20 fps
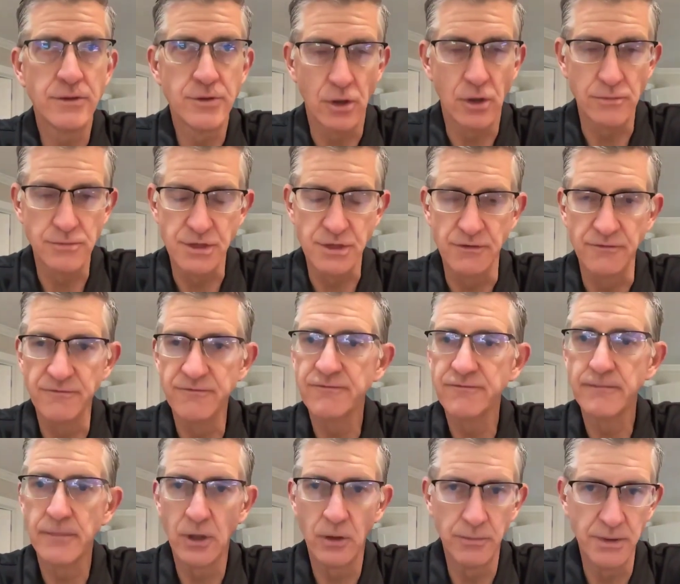in terms
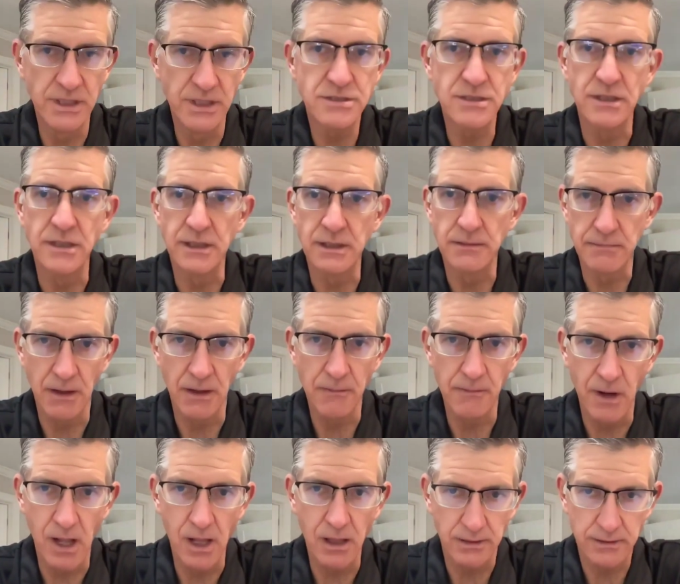of obesity and
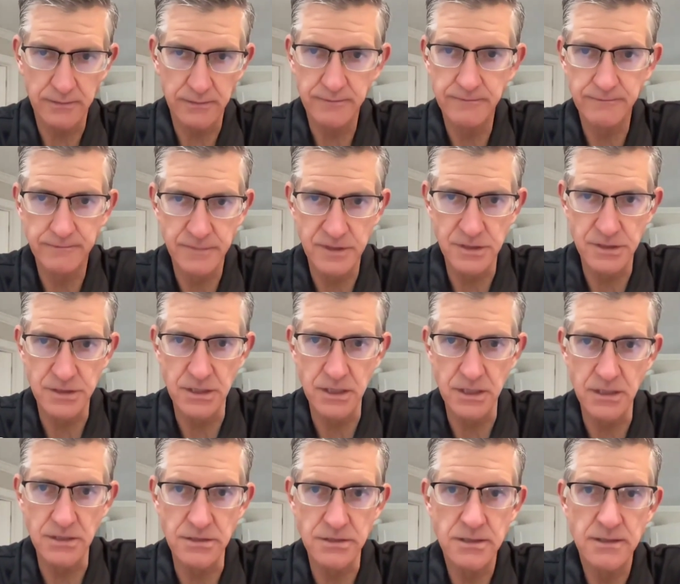metabolic
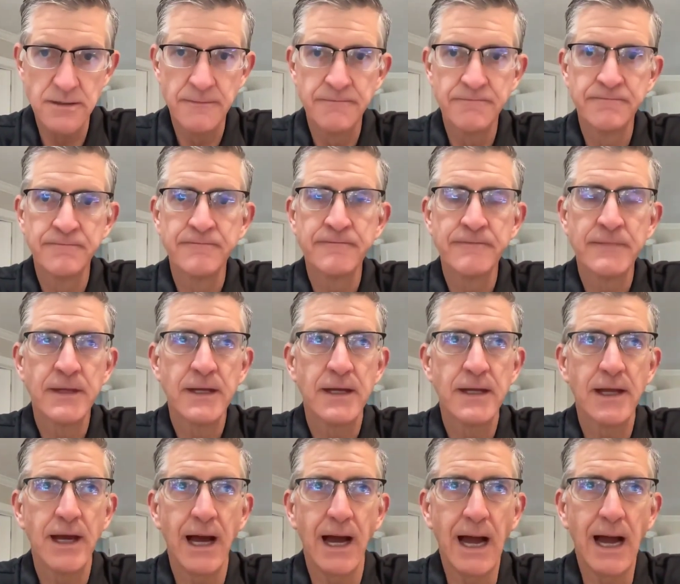disease.
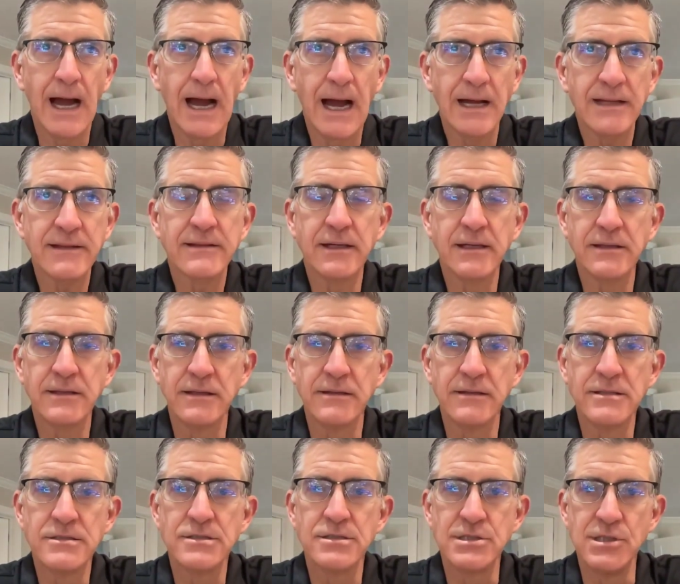I think
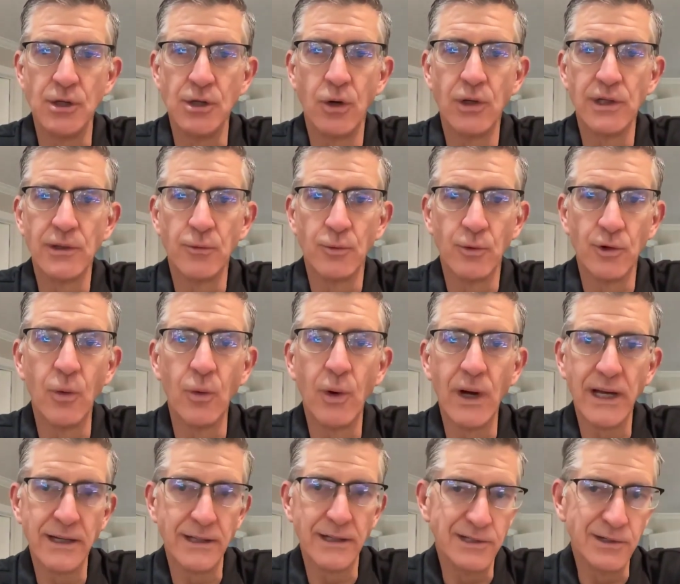that this is the only real
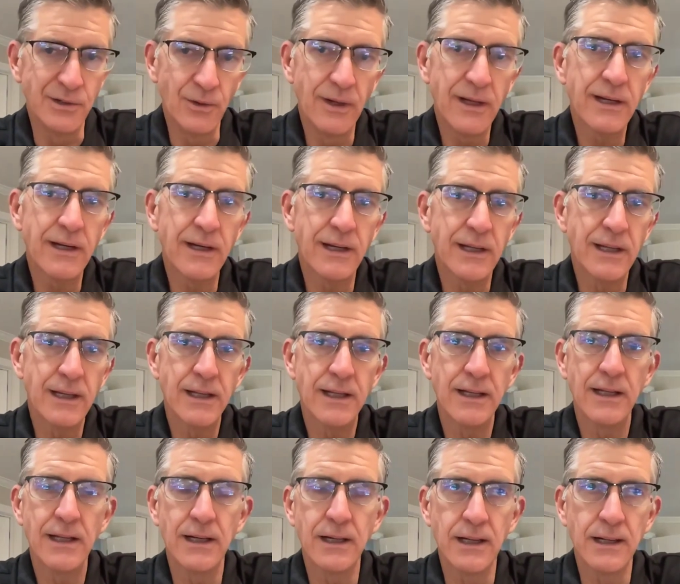way to do it.
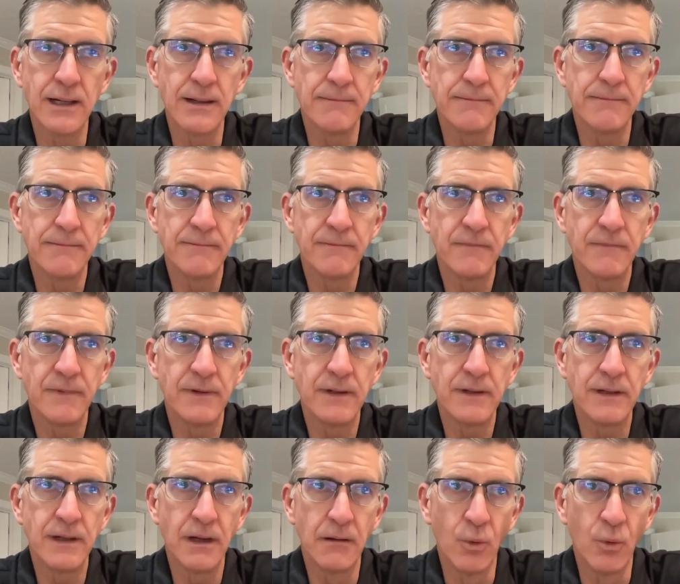
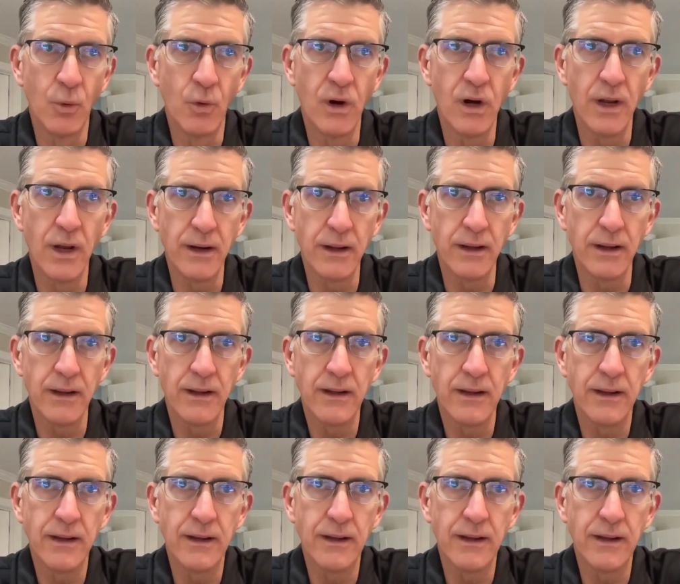Number one,